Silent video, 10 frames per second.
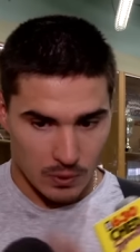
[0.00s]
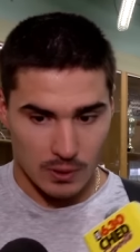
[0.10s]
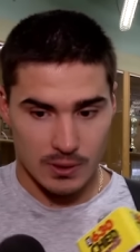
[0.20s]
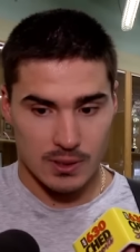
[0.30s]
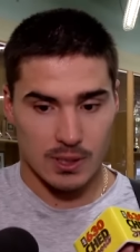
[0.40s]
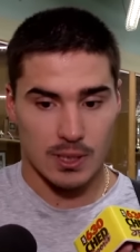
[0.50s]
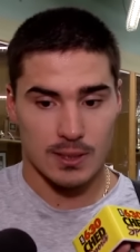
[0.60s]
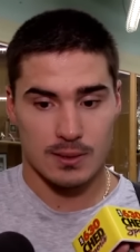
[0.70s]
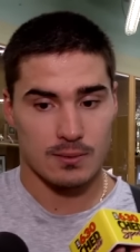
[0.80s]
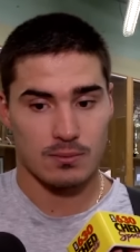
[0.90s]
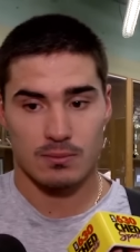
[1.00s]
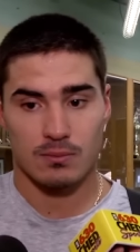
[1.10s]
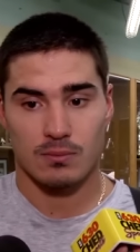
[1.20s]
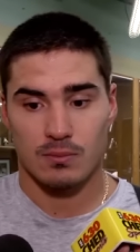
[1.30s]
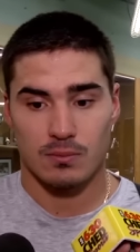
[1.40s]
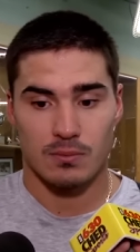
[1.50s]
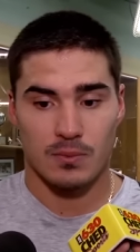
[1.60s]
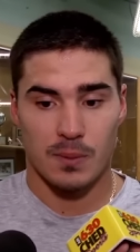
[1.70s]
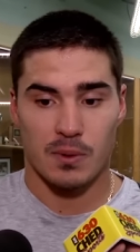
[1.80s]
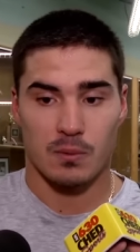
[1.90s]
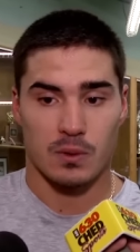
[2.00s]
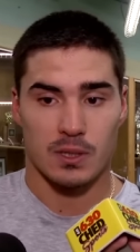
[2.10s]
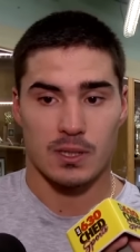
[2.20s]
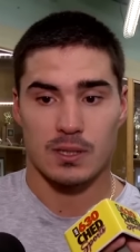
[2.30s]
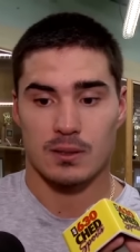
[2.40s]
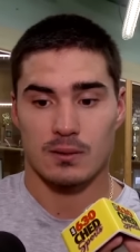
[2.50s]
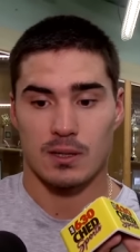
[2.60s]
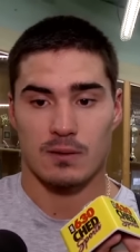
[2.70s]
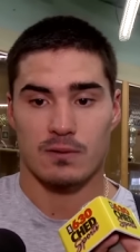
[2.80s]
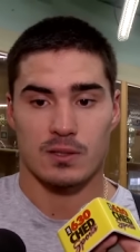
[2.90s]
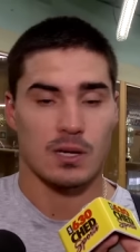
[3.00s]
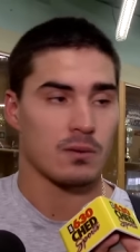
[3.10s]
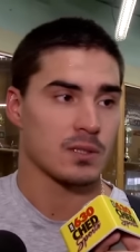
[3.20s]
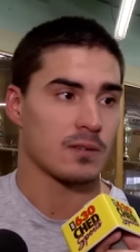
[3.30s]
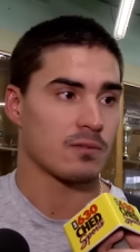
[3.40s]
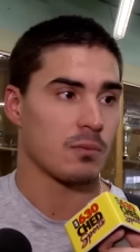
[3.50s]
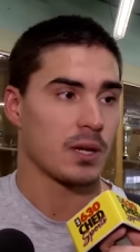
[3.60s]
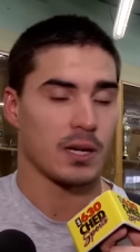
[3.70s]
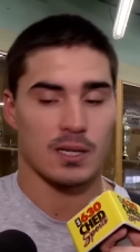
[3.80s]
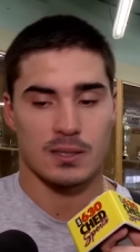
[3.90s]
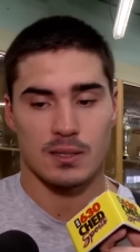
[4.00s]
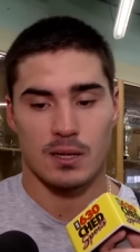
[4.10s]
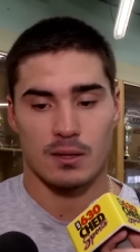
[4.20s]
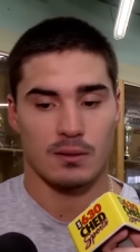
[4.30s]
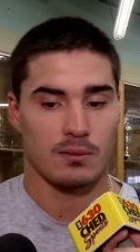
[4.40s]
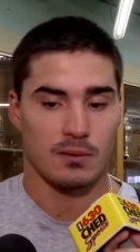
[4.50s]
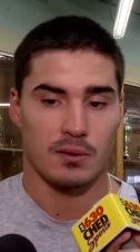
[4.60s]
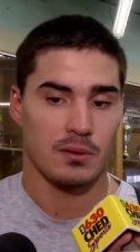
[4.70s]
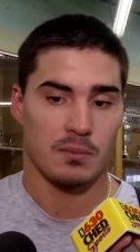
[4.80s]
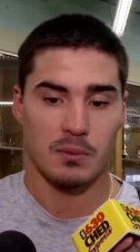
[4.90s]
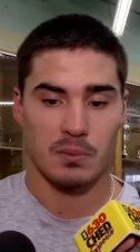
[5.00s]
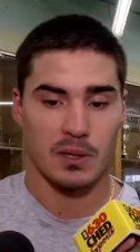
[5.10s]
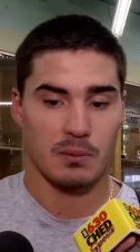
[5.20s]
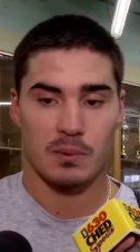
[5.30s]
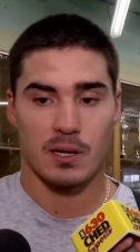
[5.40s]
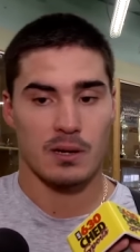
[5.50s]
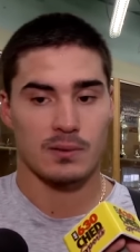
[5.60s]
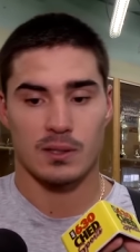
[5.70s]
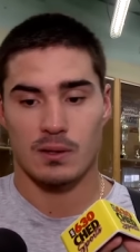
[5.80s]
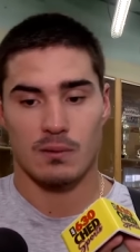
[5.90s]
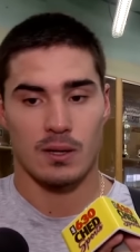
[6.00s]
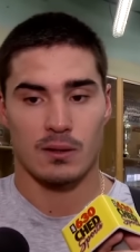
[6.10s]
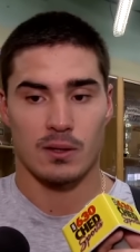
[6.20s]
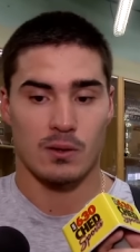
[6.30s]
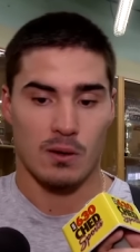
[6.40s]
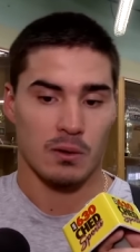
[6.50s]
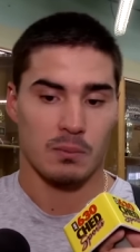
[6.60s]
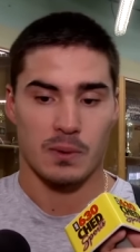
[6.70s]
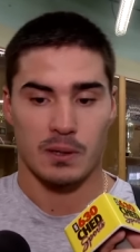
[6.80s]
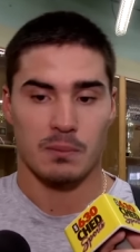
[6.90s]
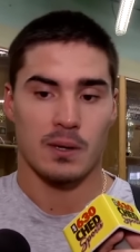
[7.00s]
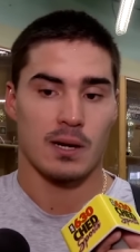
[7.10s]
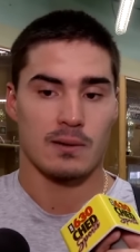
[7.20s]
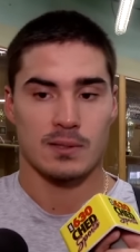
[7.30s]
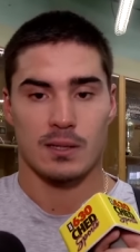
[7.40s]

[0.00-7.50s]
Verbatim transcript: Well, these guys, they've been work uh, for San for many years, and they've been playing playoffs, you know, and they know how to play in playoffs.